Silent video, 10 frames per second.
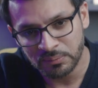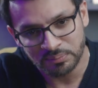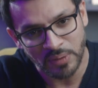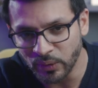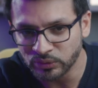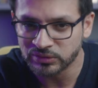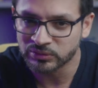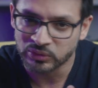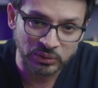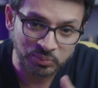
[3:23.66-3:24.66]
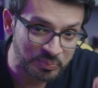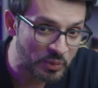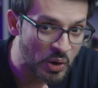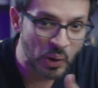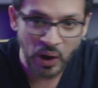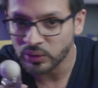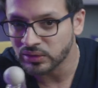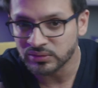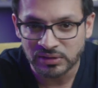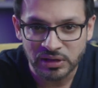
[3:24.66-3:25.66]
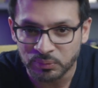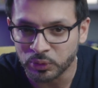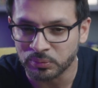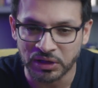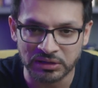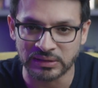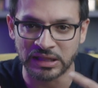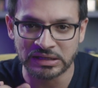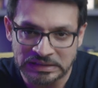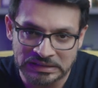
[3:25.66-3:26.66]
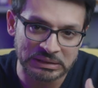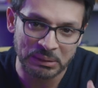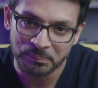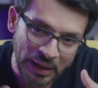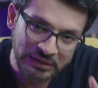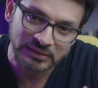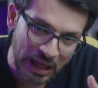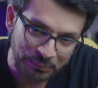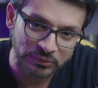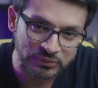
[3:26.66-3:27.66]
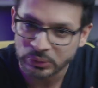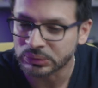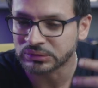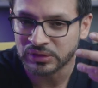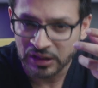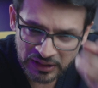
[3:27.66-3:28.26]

I would just go out in Singapore market and hunt the best apple strudels,